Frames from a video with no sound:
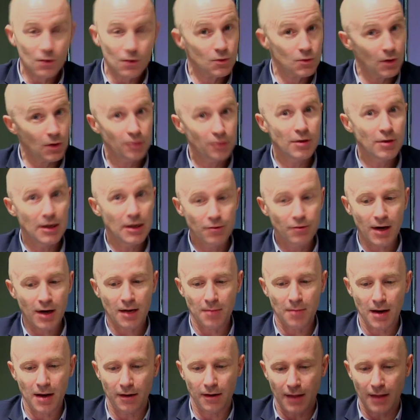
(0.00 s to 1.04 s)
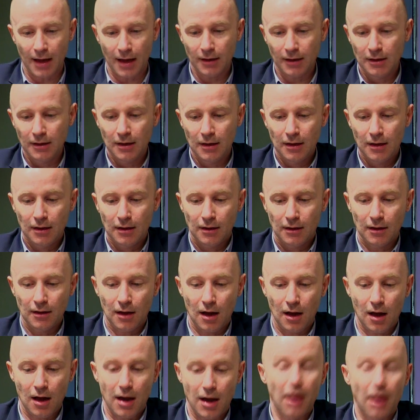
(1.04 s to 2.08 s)
So I really recommend that.
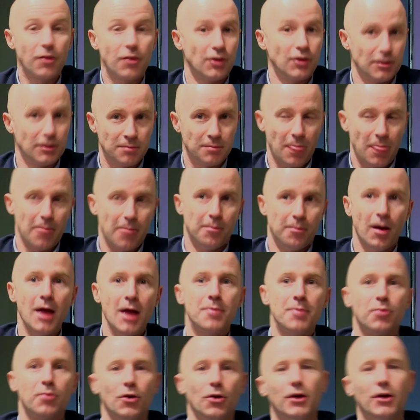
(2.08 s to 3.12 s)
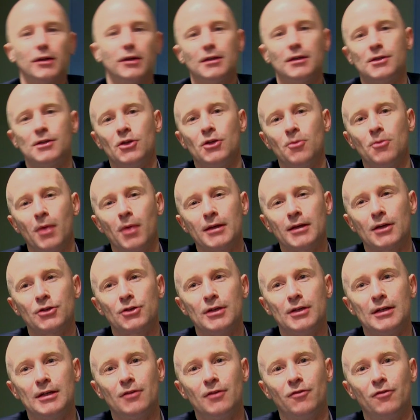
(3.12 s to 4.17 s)
Another byproduct is that you might
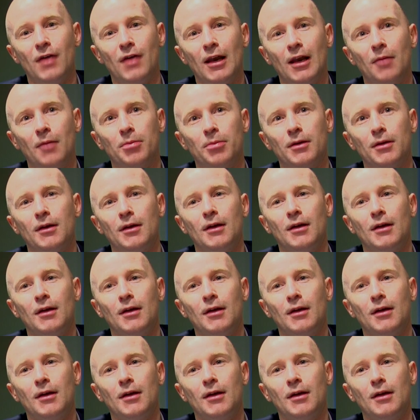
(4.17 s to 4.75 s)
actually develop